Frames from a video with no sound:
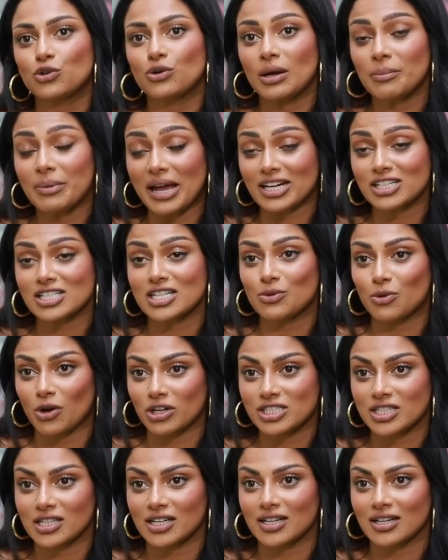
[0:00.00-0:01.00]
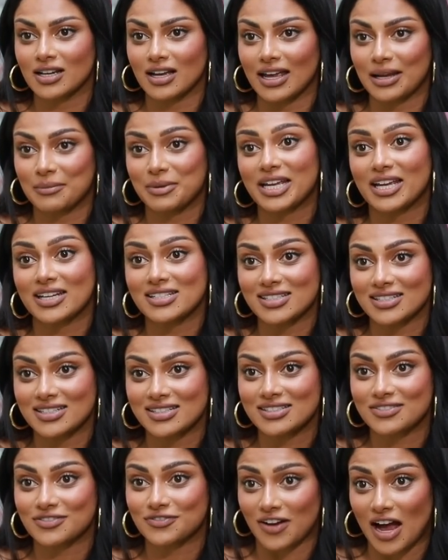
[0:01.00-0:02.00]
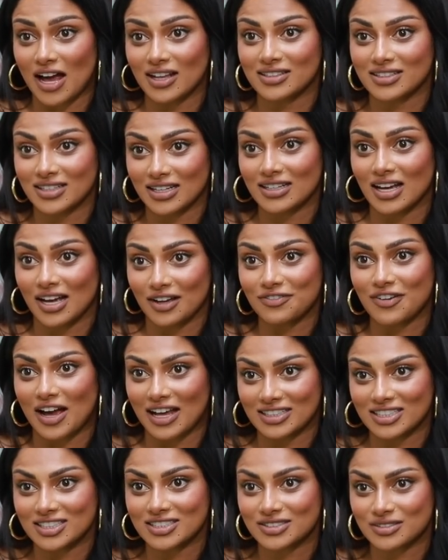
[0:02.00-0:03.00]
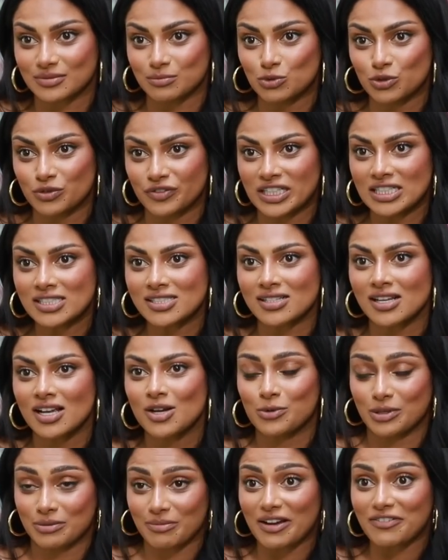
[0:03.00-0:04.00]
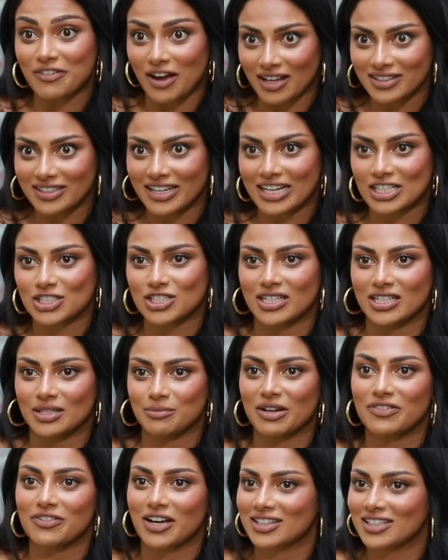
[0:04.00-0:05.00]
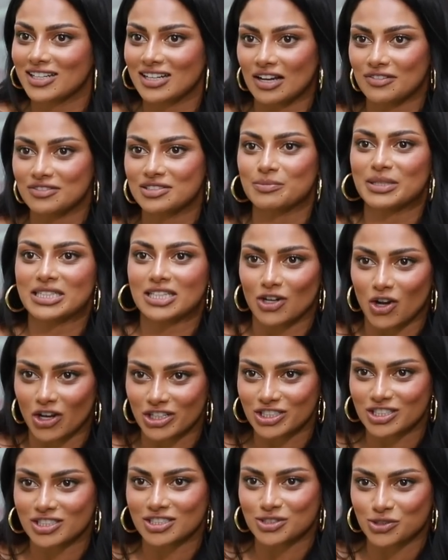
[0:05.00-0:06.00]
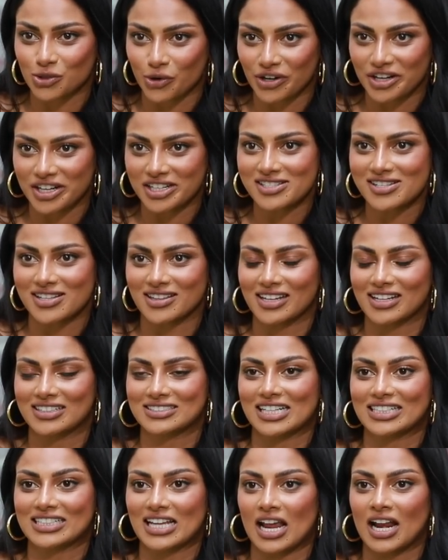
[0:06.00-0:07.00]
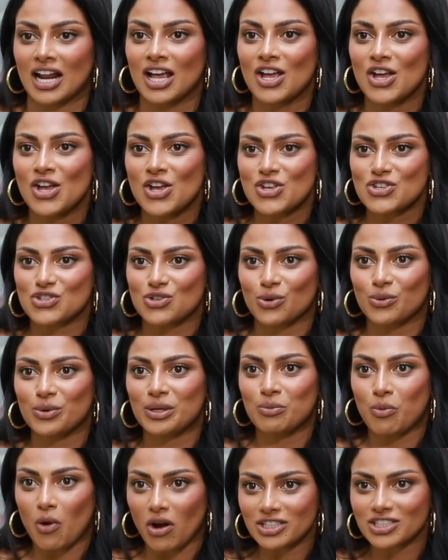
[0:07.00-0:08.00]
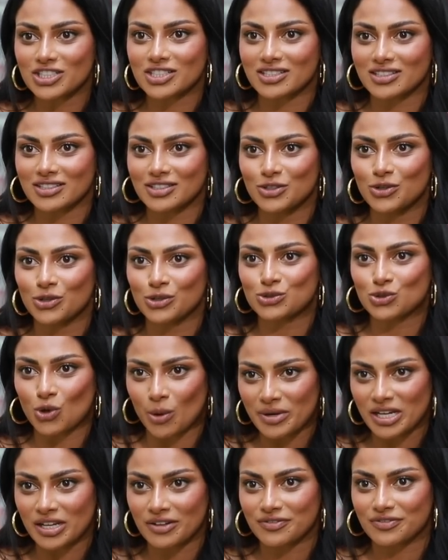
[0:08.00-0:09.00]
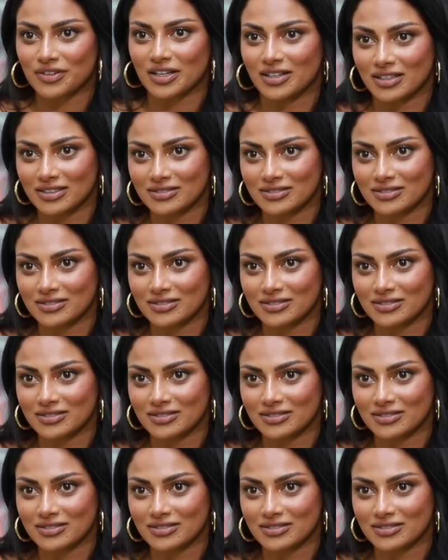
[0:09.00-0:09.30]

grew up actually watching NBK sir's father's movies with my father actually. My father loves mythological stories and things like that. So we watched, you know, so many of